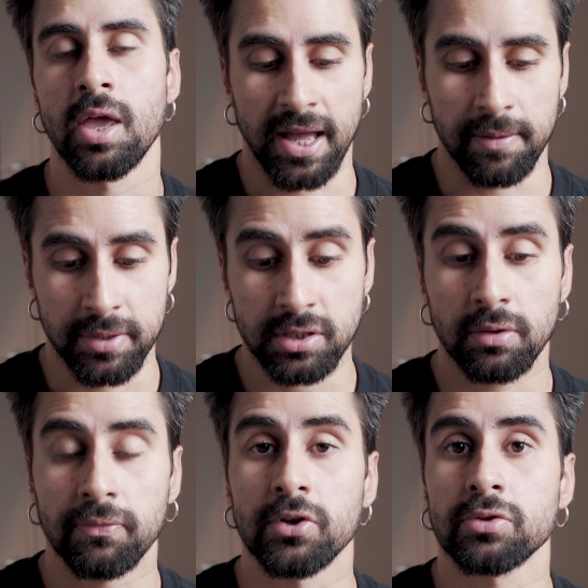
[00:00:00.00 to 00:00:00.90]
I missed
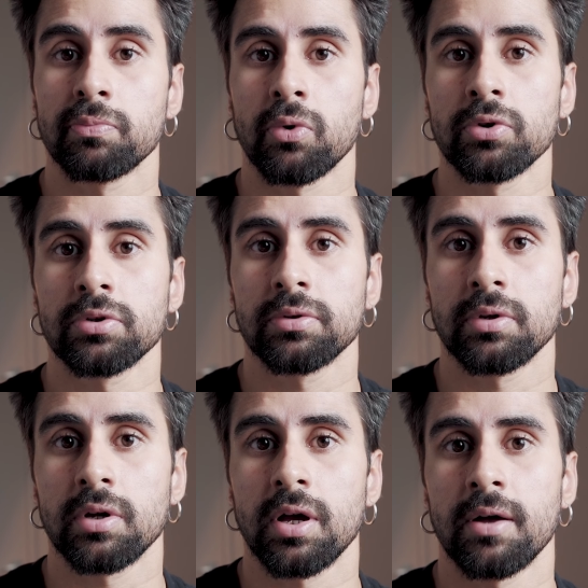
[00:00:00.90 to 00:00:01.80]
the first boat.
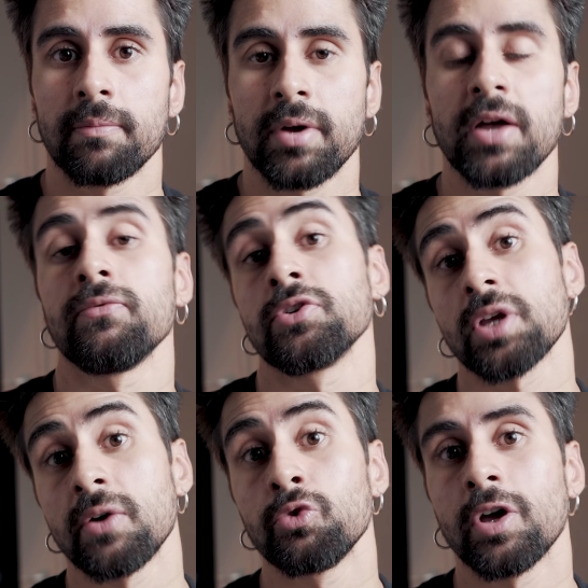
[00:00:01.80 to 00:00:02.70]
I wish
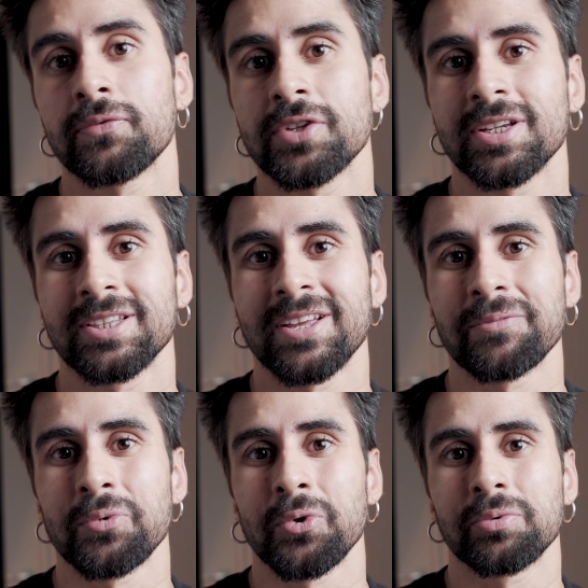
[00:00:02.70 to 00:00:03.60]
I would have taken
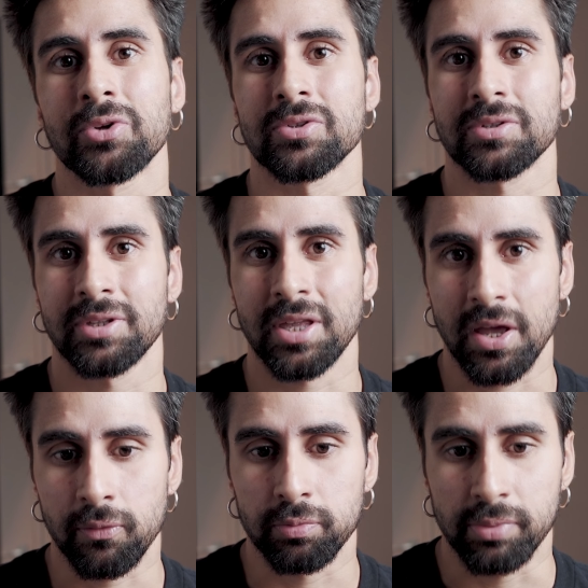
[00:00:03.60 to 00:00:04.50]
that boat, because then
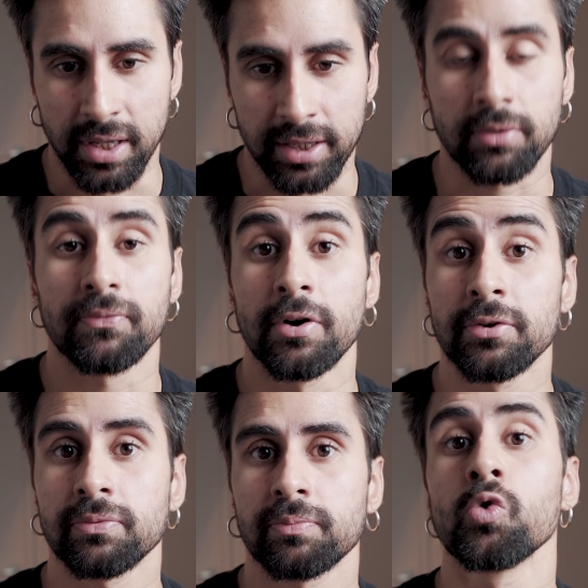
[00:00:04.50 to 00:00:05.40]
I would be like the
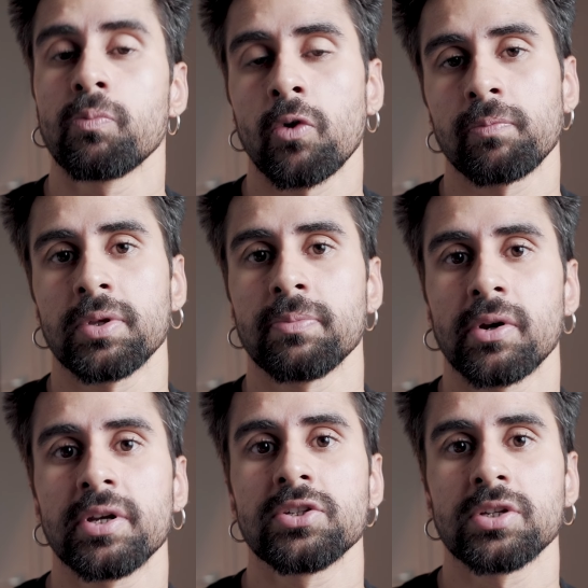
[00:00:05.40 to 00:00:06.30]
first group of
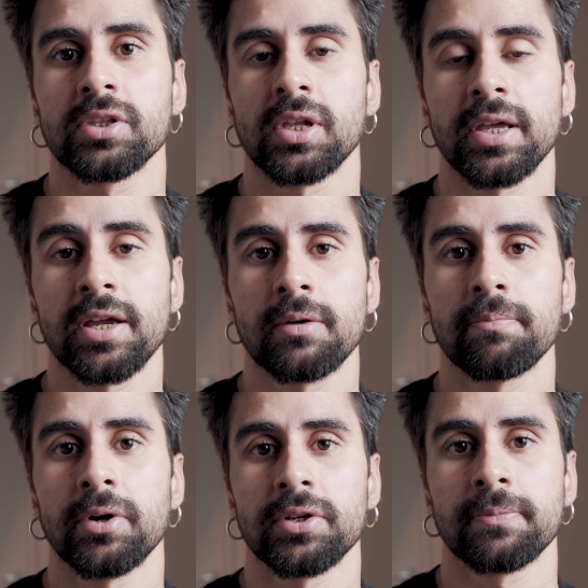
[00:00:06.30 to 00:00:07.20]
people reaching the lake,
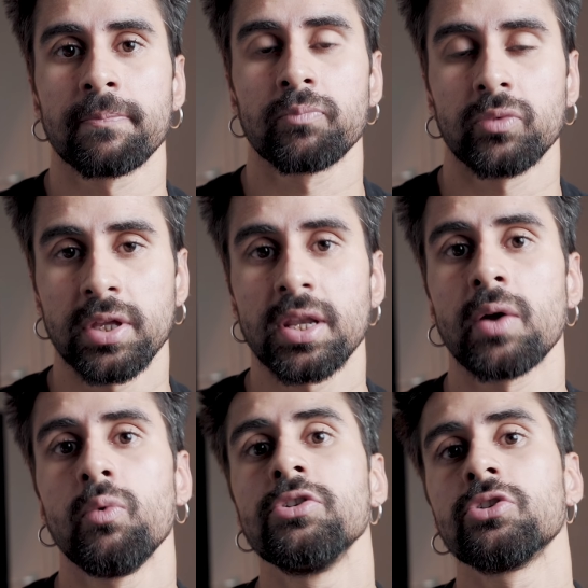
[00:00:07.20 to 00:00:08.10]
but then
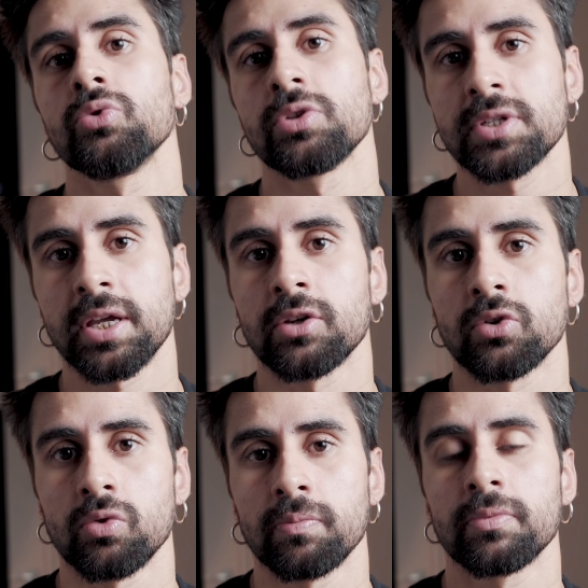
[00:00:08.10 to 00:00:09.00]
I went to the
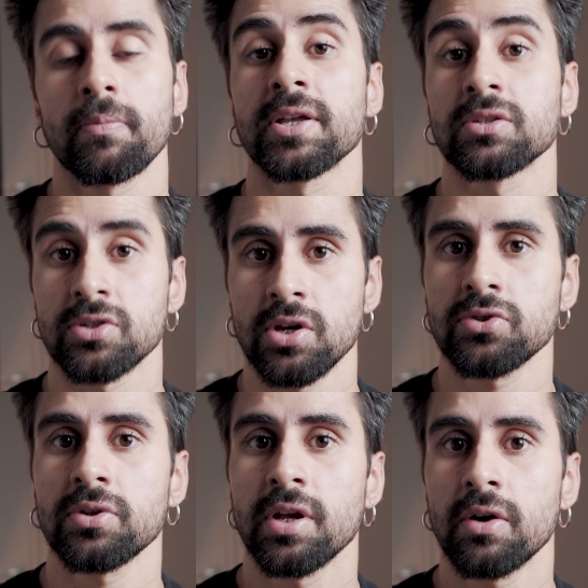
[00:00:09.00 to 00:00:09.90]
second group. So my
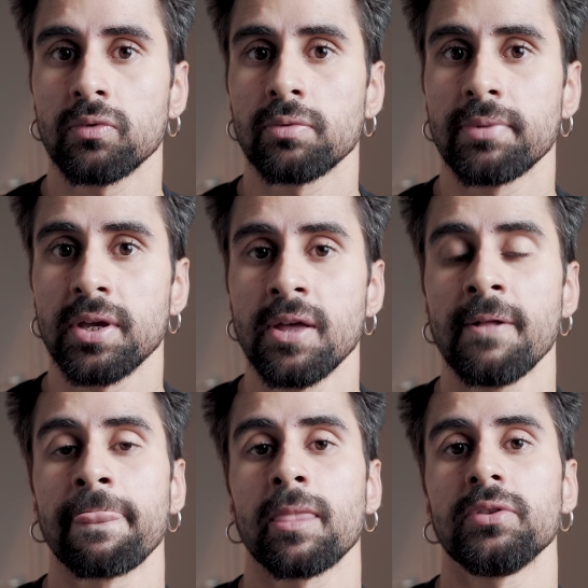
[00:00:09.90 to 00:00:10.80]
suggestion here would be
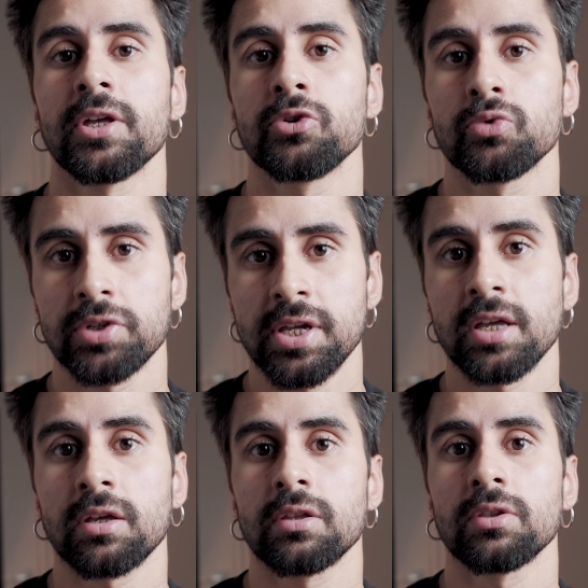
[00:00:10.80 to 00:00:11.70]
that you
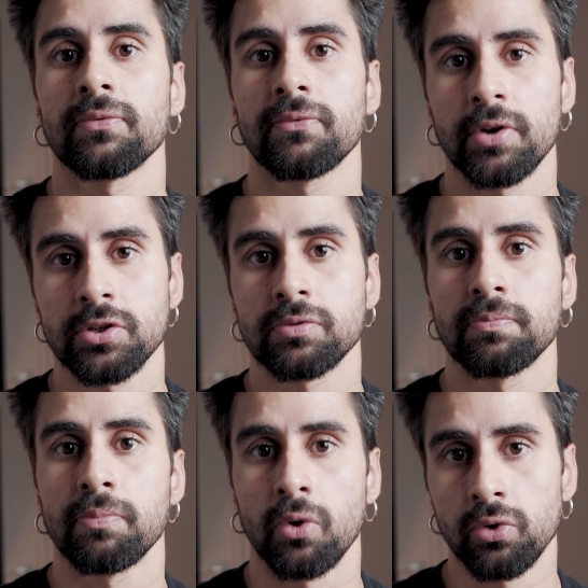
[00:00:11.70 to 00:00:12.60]
take the
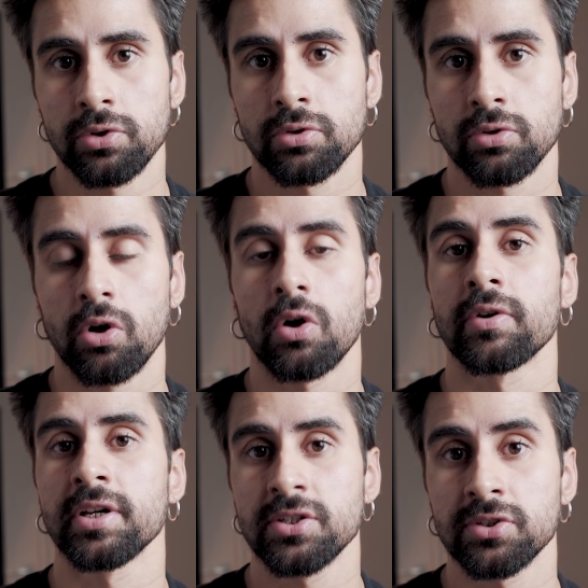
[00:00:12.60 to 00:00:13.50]
first boat
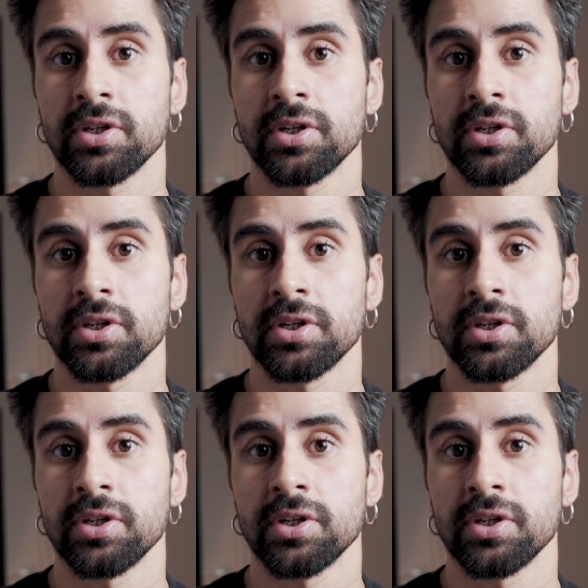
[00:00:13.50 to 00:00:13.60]
or reach